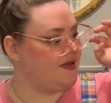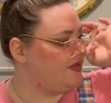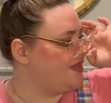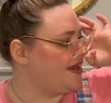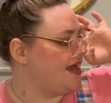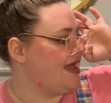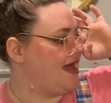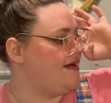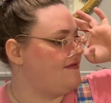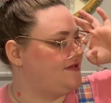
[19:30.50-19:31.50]
that I
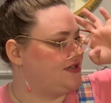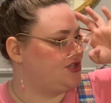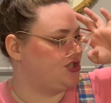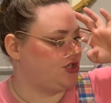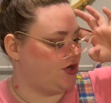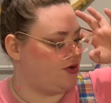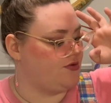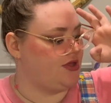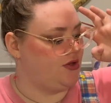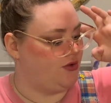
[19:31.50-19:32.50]
have to show
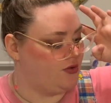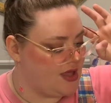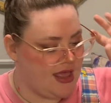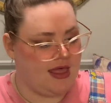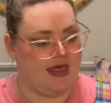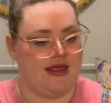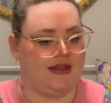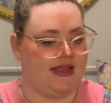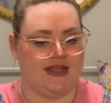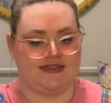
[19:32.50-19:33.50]
you. And
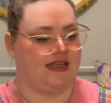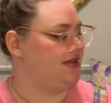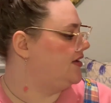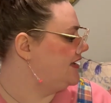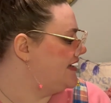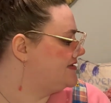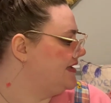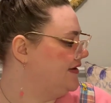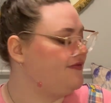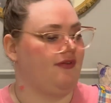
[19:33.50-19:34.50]
like I said, the last
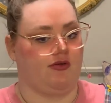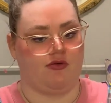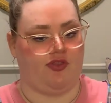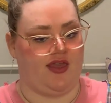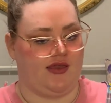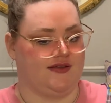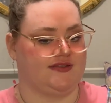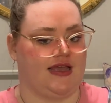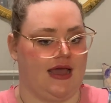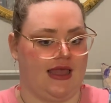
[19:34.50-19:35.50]
like few
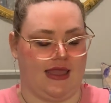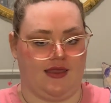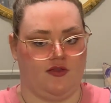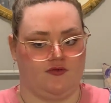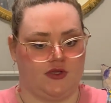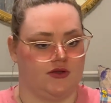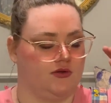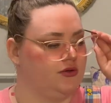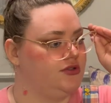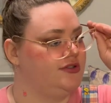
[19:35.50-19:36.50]
things I
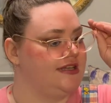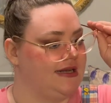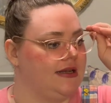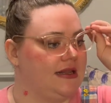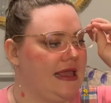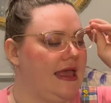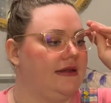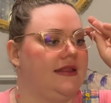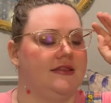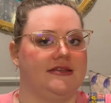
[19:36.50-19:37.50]
didn't get
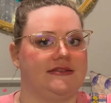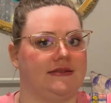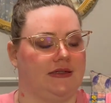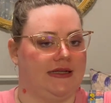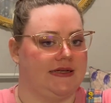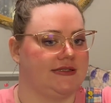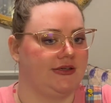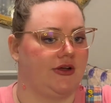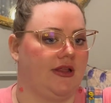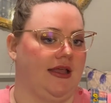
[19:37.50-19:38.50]
in this latest
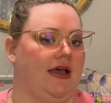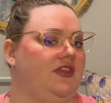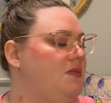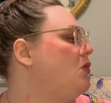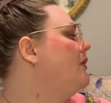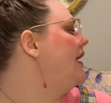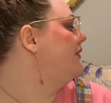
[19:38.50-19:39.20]
haul. I got them a while